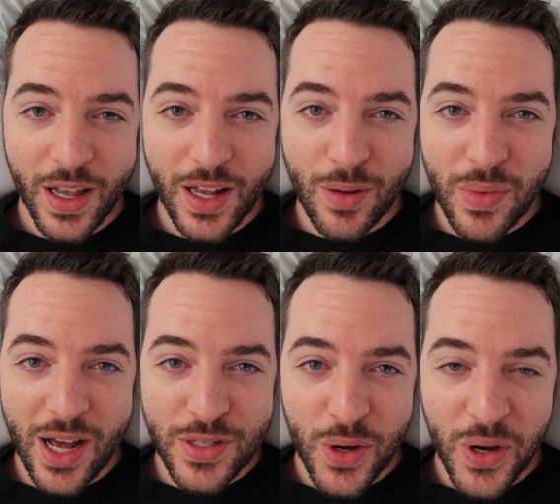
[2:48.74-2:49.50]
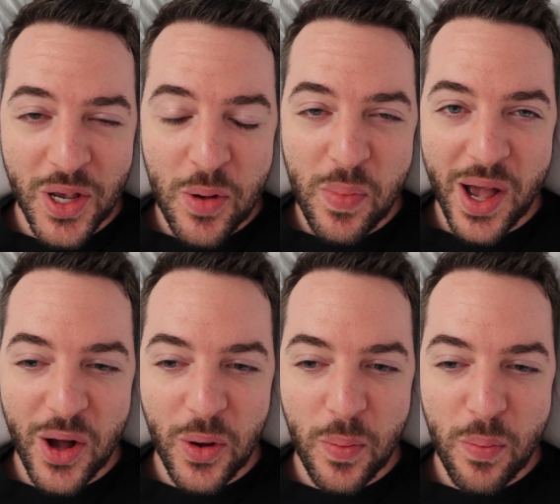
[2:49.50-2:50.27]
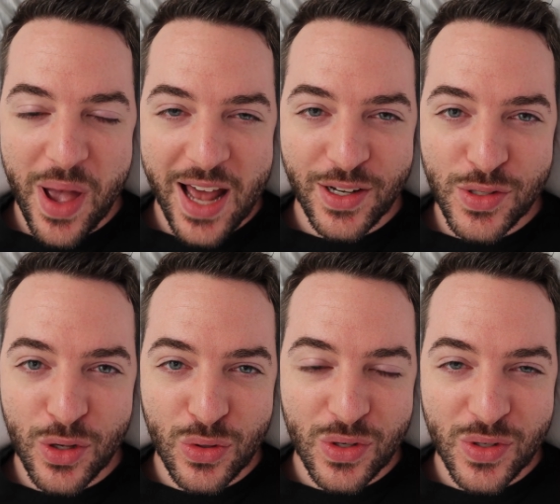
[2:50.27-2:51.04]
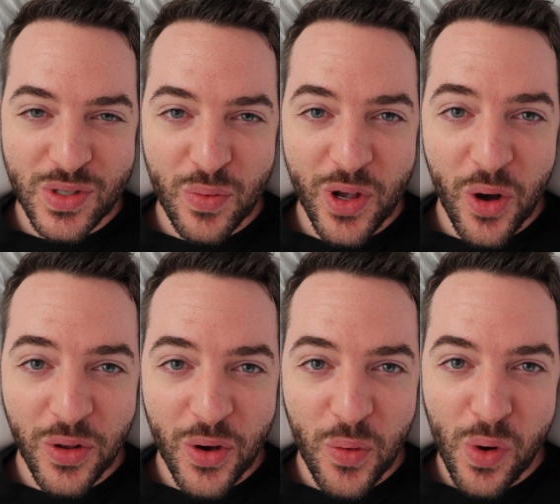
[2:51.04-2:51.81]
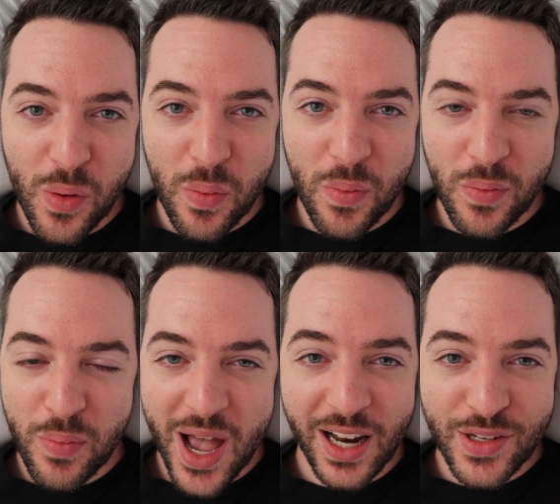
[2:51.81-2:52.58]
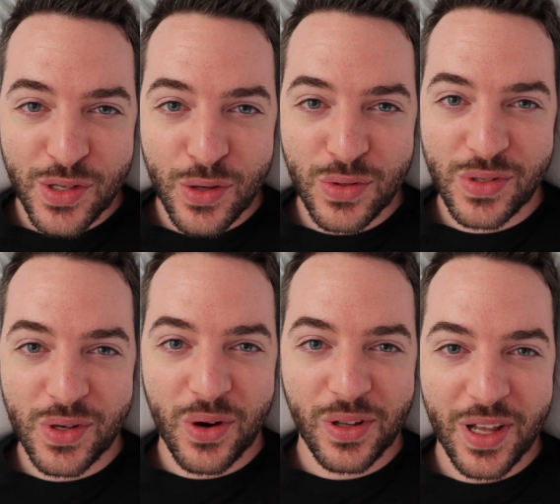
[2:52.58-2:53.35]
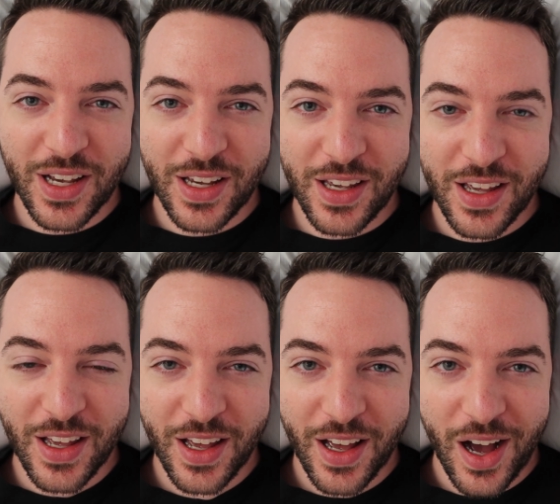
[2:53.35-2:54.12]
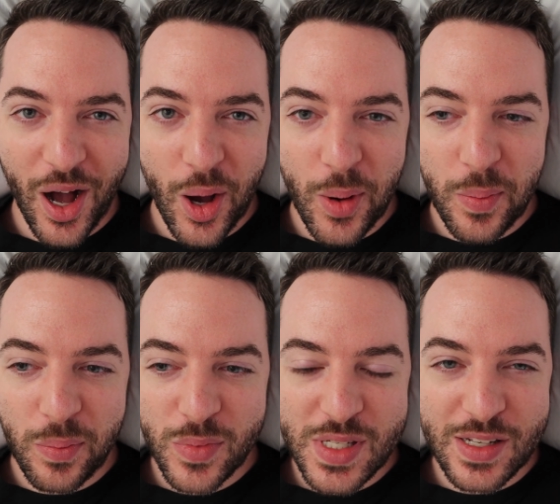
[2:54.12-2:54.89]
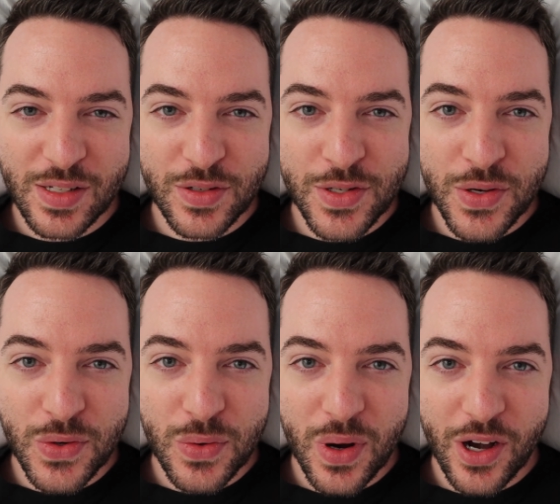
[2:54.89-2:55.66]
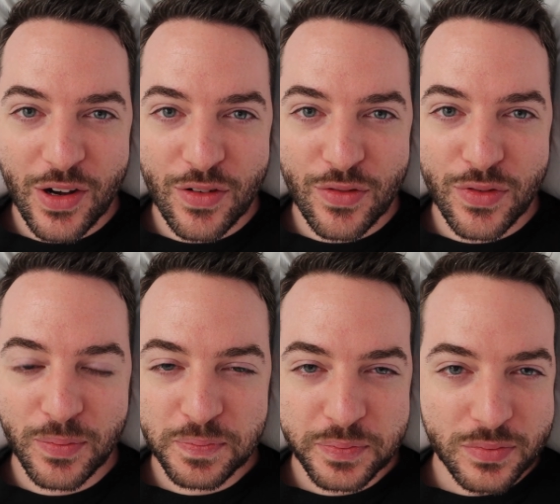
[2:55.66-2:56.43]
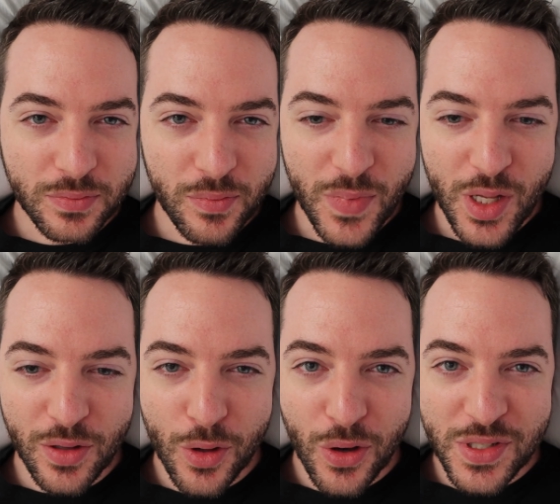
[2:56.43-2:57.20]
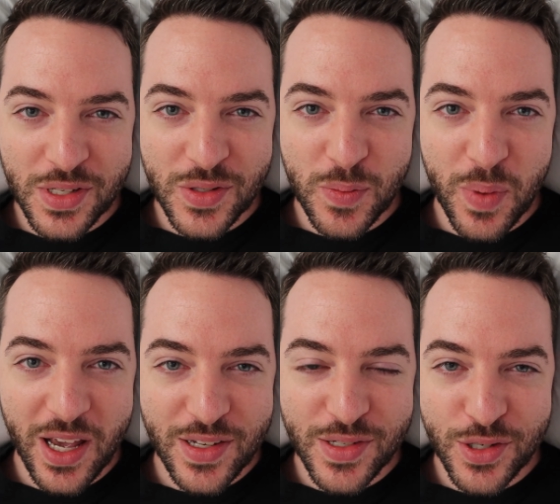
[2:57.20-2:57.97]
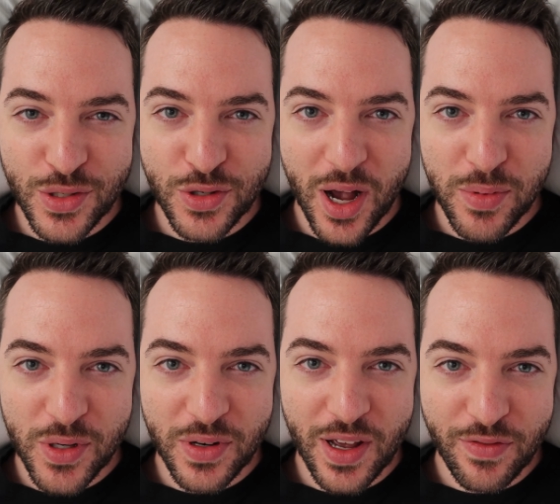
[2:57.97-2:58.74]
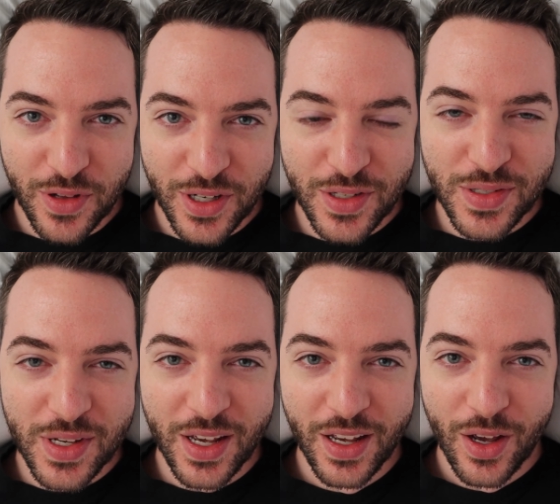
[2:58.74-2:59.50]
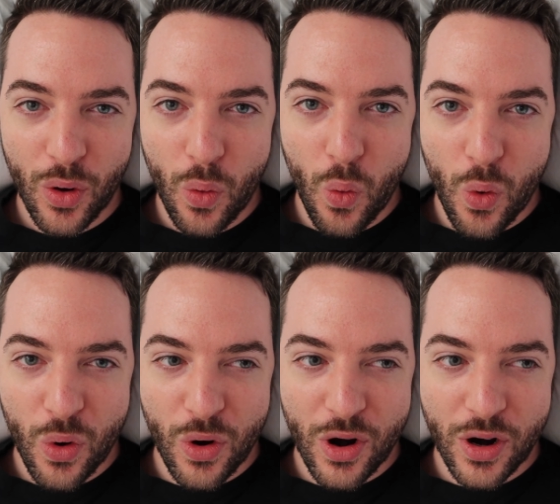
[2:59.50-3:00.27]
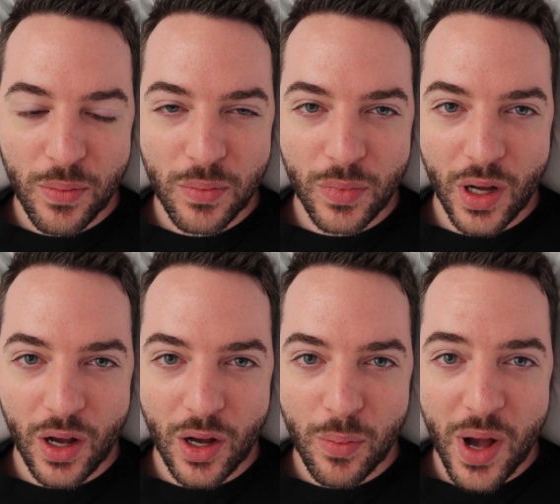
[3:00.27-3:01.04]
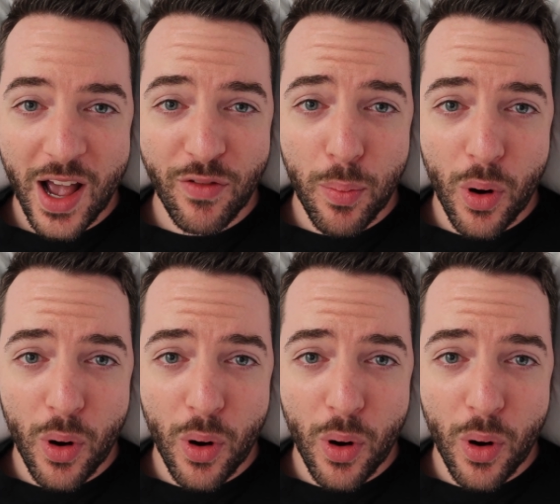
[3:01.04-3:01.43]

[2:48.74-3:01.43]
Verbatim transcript: And I'm not talking about bad excuses, and we all know what bad excuses are, like um, season two of Lost in Space just dropped on Netflix, or um, I have a